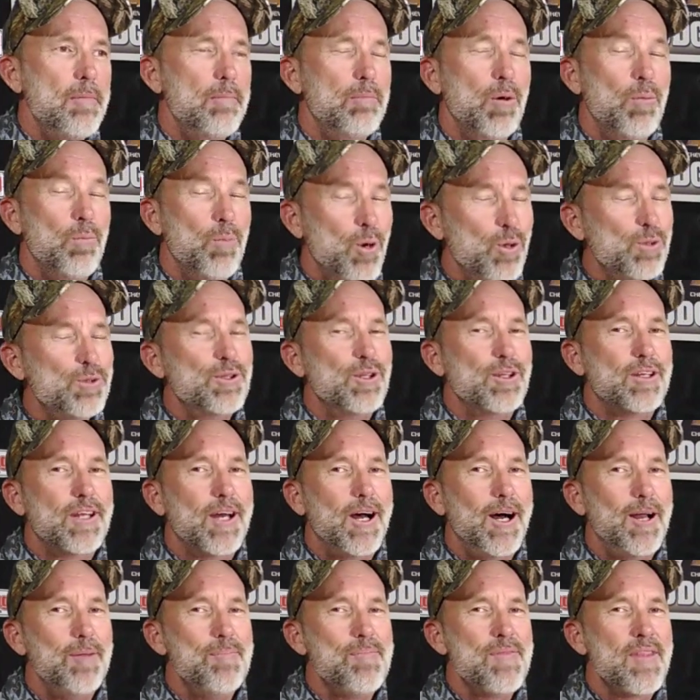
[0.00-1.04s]
But most of the
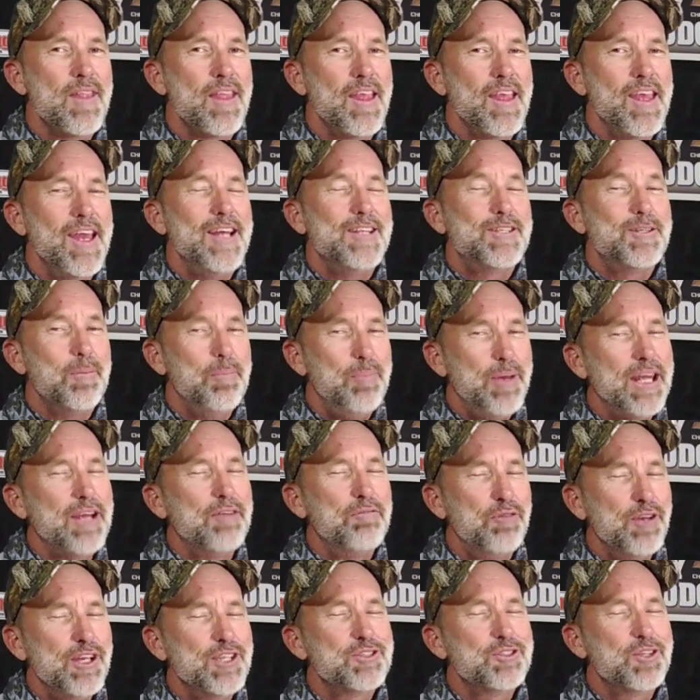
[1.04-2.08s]
time, it's a big
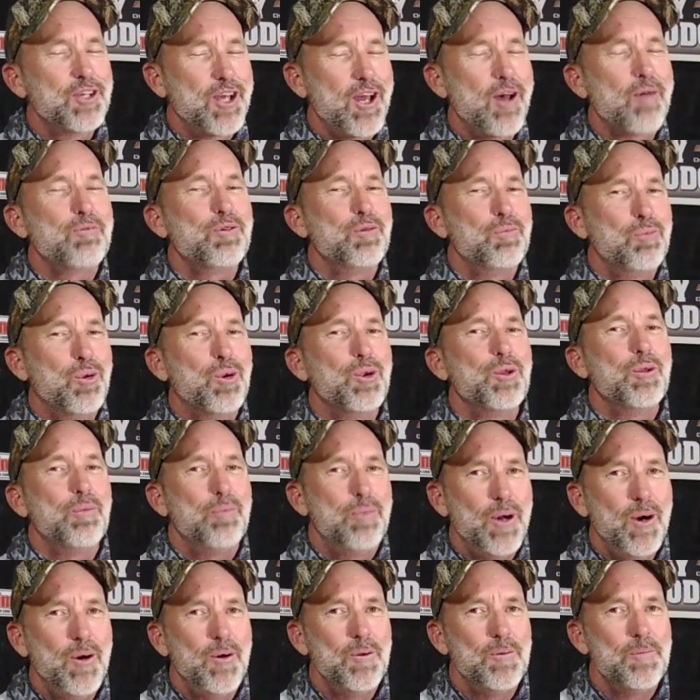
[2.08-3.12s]
fish that comes aboard the
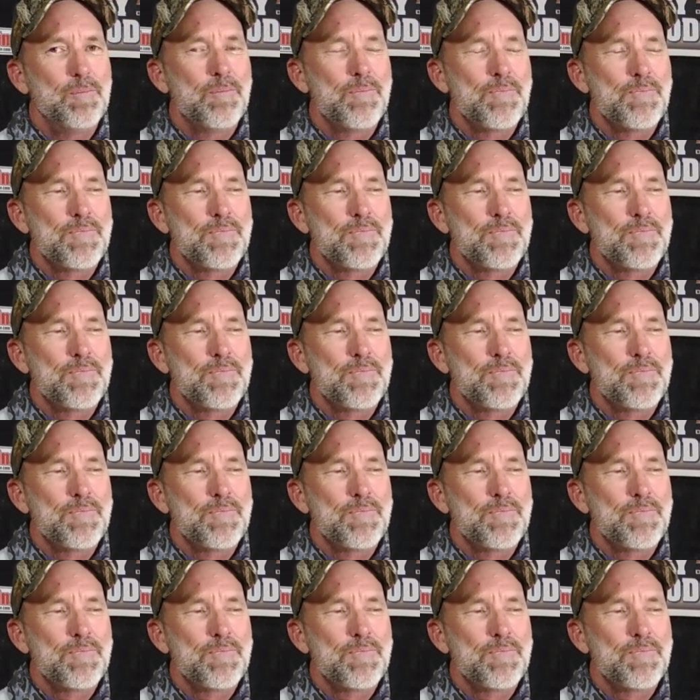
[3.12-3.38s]
boat.